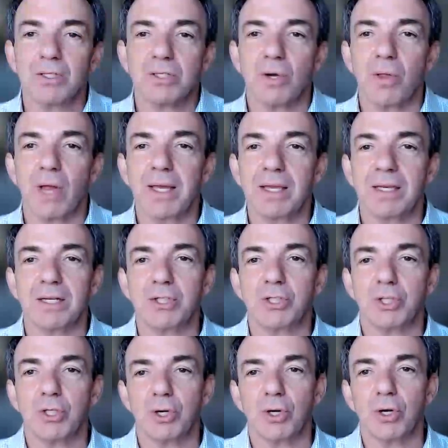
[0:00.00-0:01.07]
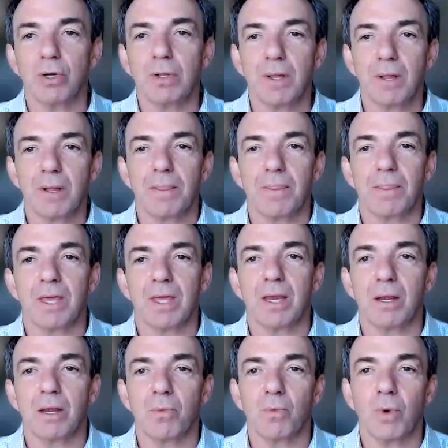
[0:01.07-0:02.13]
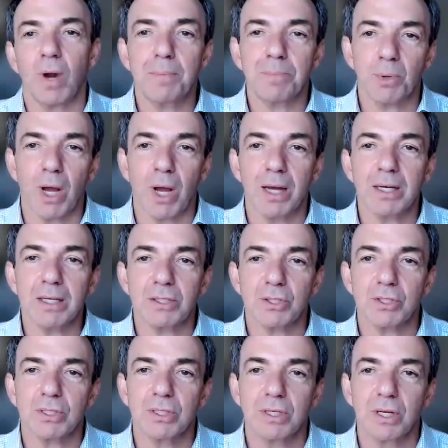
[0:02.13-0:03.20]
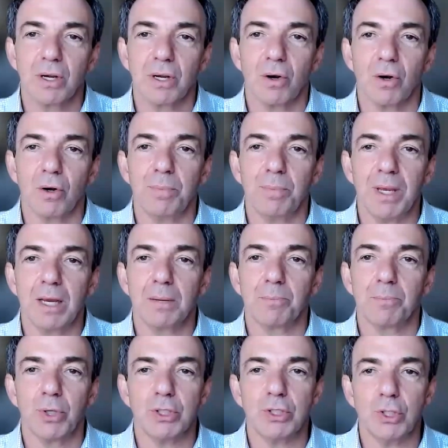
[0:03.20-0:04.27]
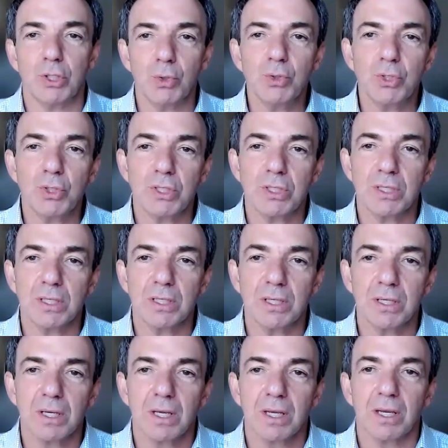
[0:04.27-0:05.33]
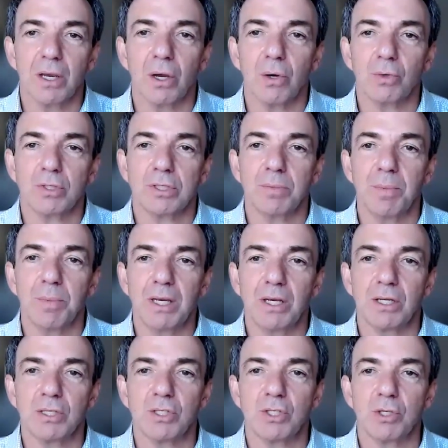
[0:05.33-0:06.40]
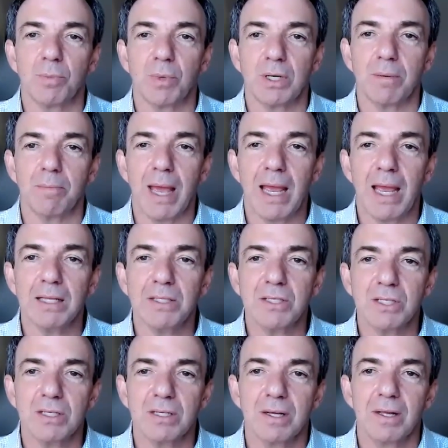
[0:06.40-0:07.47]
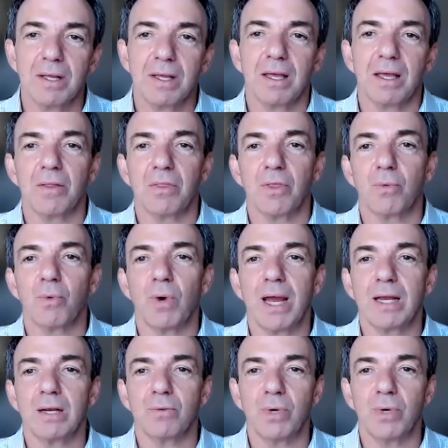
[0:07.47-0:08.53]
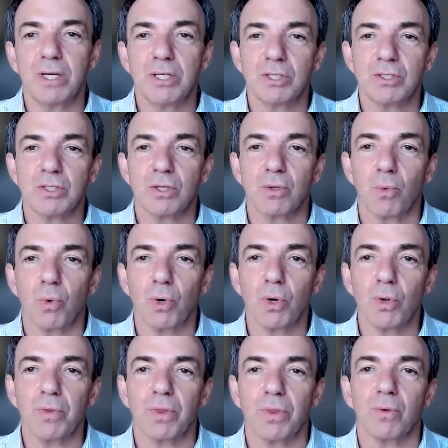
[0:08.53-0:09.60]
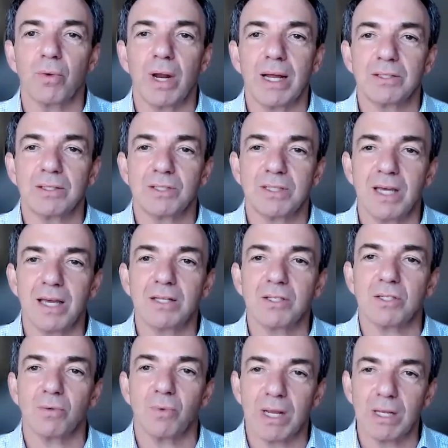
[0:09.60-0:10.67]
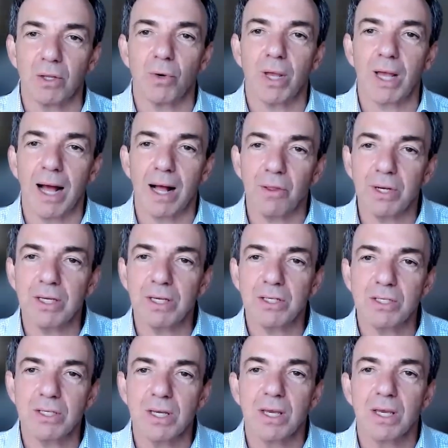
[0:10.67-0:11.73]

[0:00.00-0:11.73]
so I can ensure the right products are being produced, you know, to meet consumer demands in the right regions of the world, in the right states, the right localities,